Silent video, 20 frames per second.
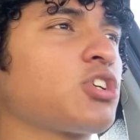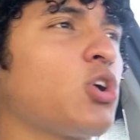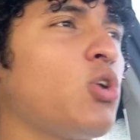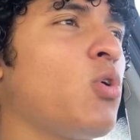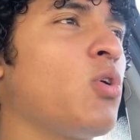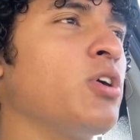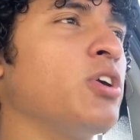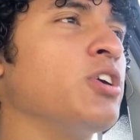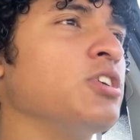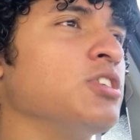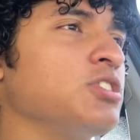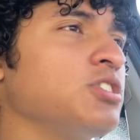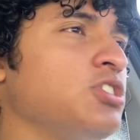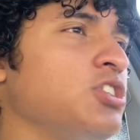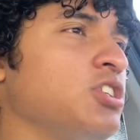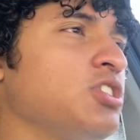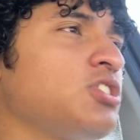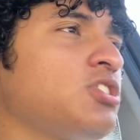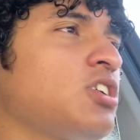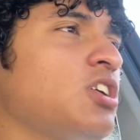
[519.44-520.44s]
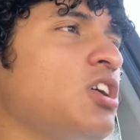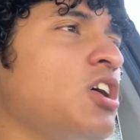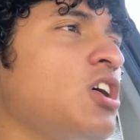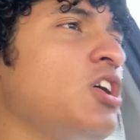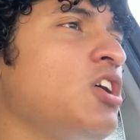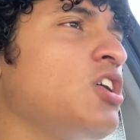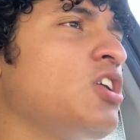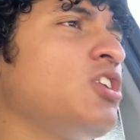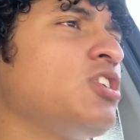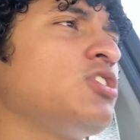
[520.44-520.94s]
corners just
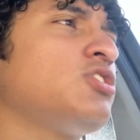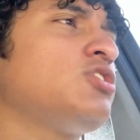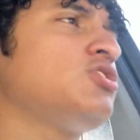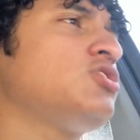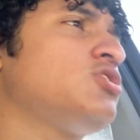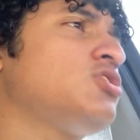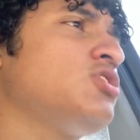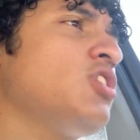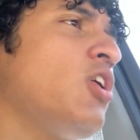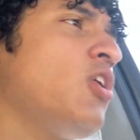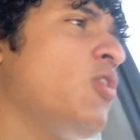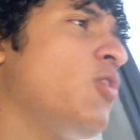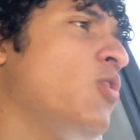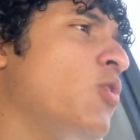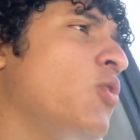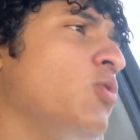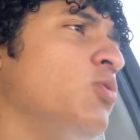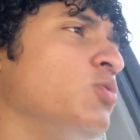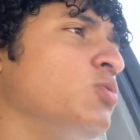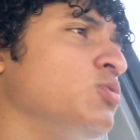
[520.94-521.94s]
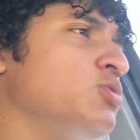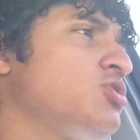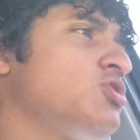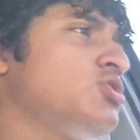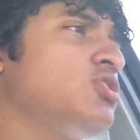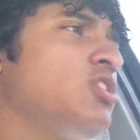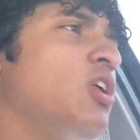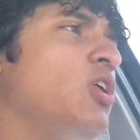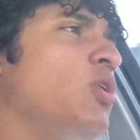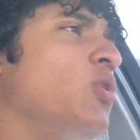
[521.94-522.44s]

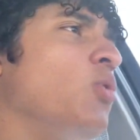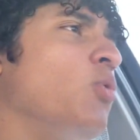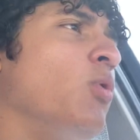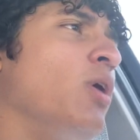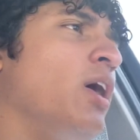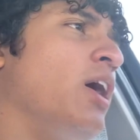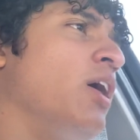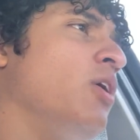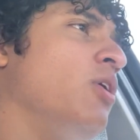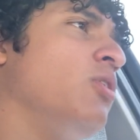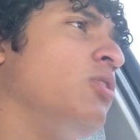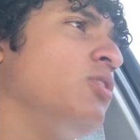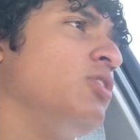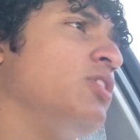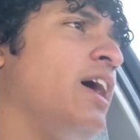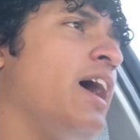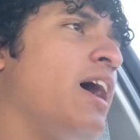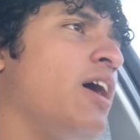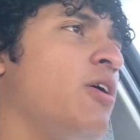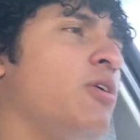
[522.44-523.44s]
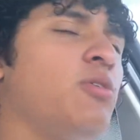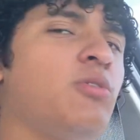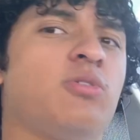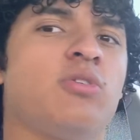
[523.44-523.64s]
so well now,